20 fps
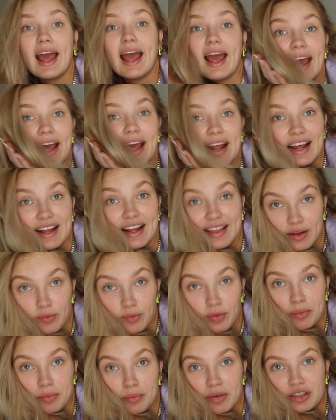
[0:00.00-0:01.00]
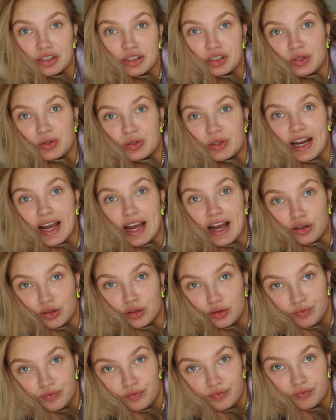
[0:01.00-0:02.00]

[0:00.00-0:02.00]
And I think what I'm gonna do now